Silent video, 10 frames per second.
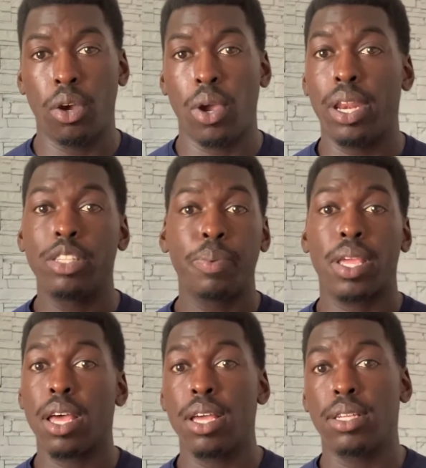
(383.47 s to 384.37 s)
and it's
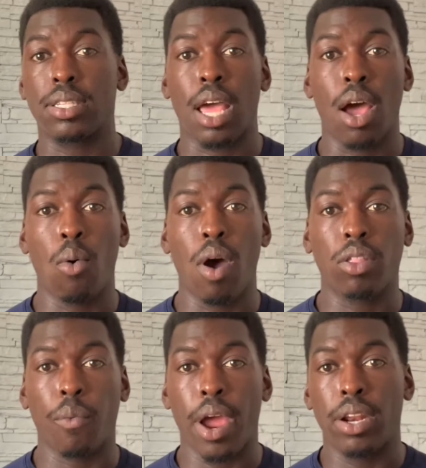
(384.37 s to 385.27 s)
because I
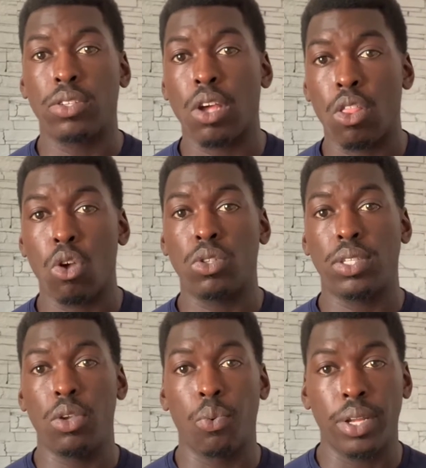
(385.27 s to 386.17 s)
walked around and saw those
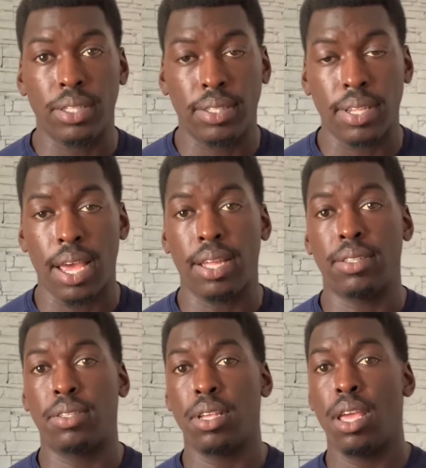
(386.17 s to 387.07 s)
see rent signs